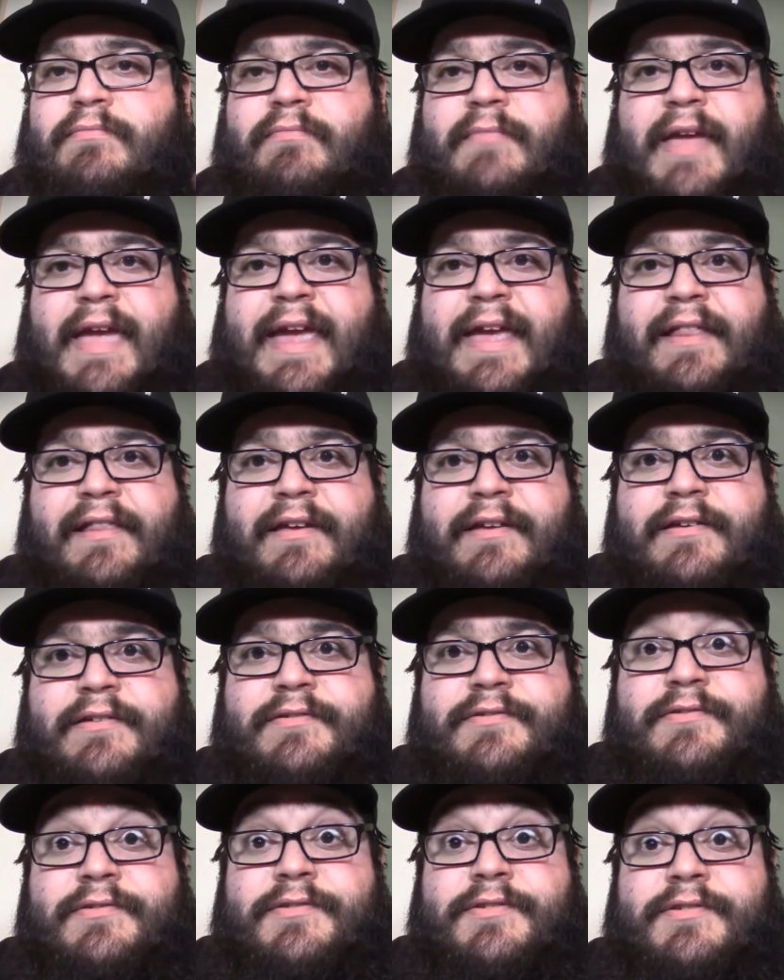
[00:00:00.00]

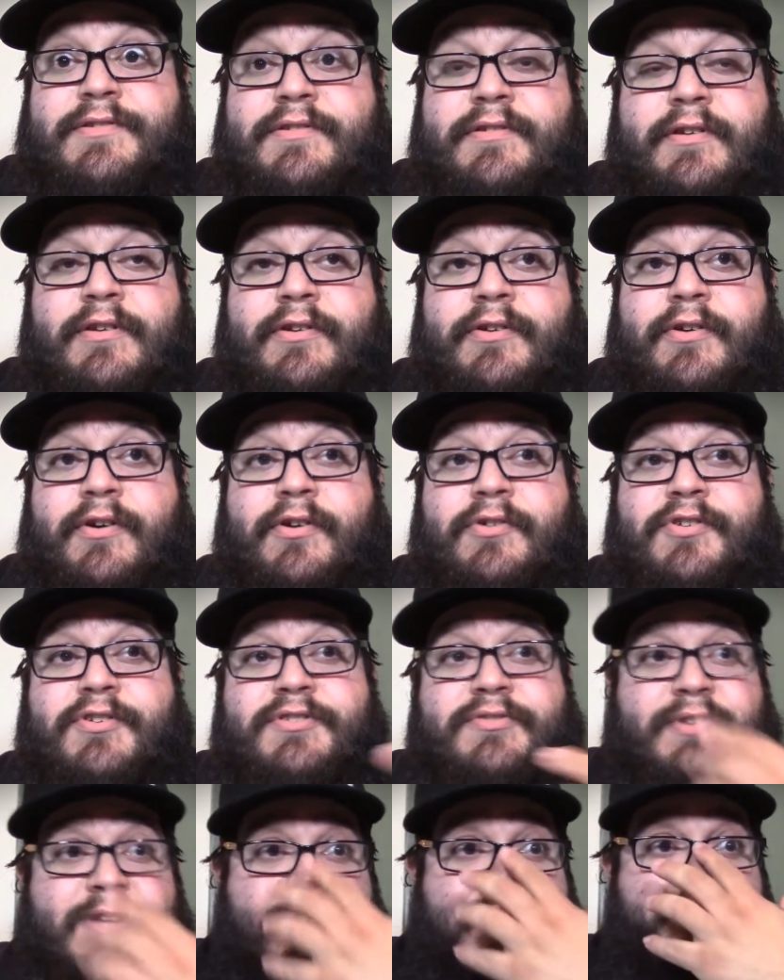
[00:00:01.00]
aliens, you know,
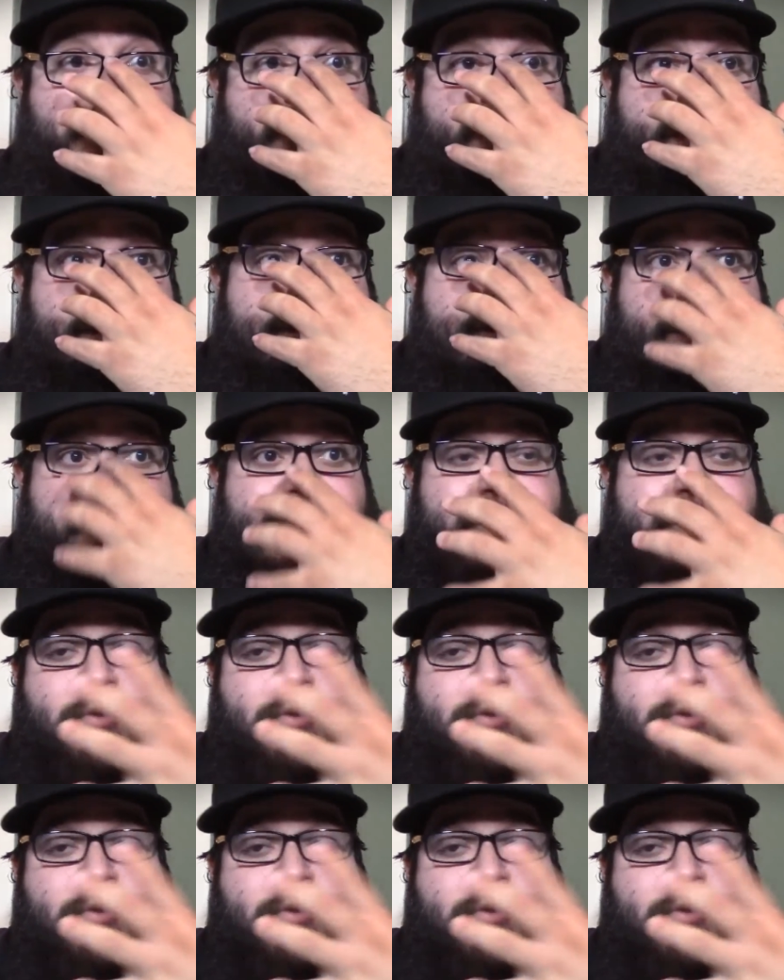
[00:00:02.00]
just like really deep